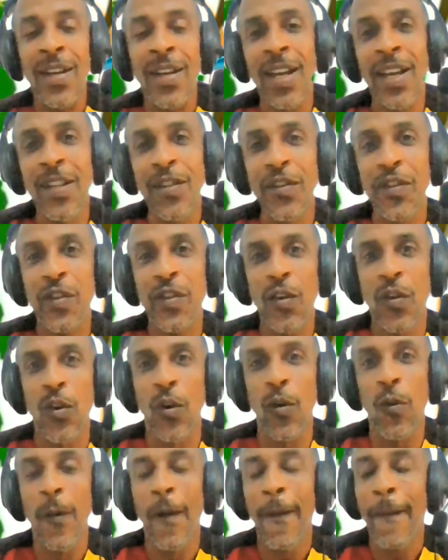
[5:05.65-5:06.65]
And
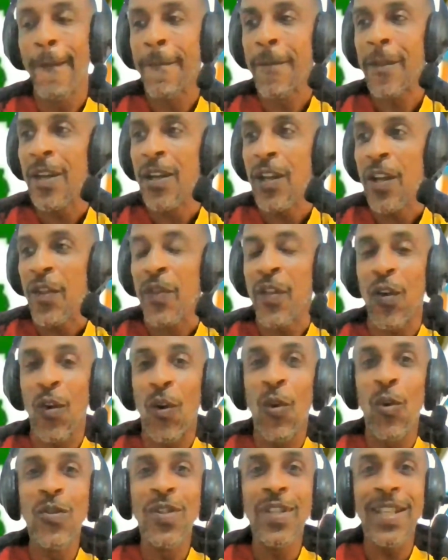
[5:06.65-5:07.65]
so the
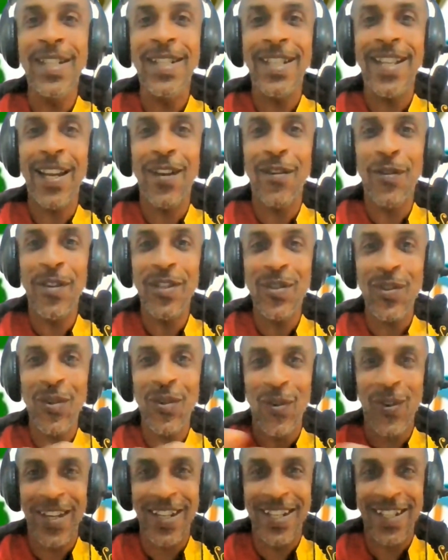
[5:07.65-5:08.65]
only
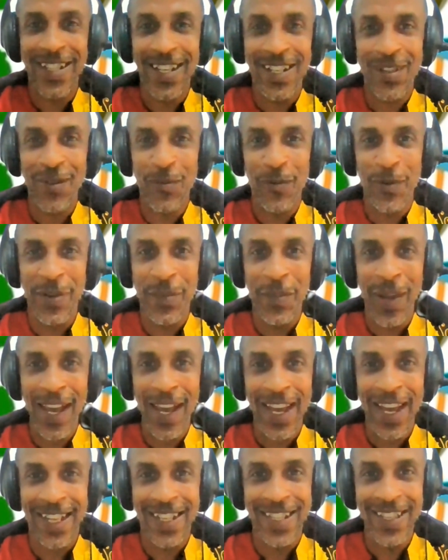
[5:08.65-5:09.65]
territories that
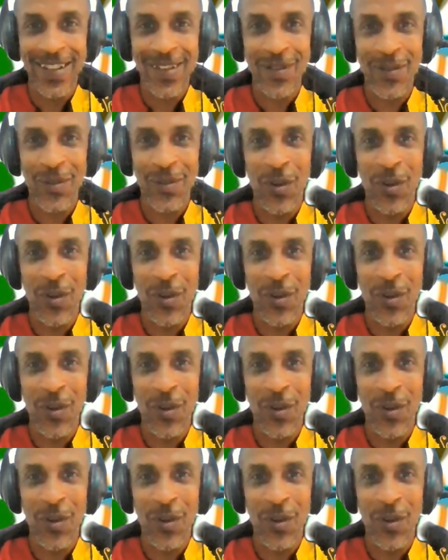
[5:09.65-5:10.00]
remained